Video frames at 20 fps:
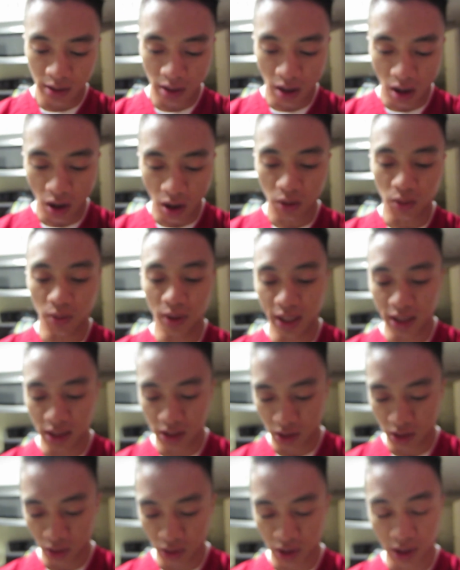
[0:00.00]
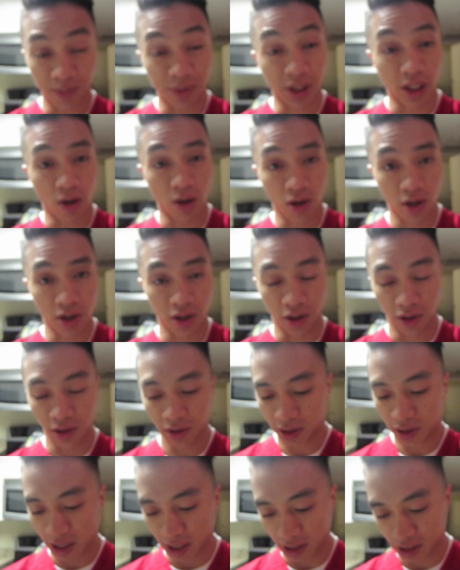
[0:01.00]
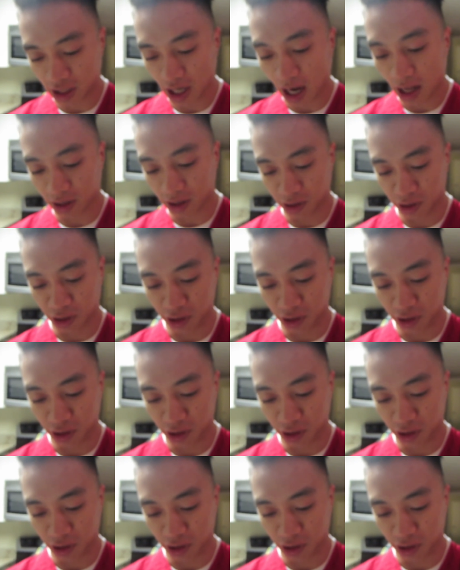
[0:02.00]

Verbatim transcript: always do something harder and challenge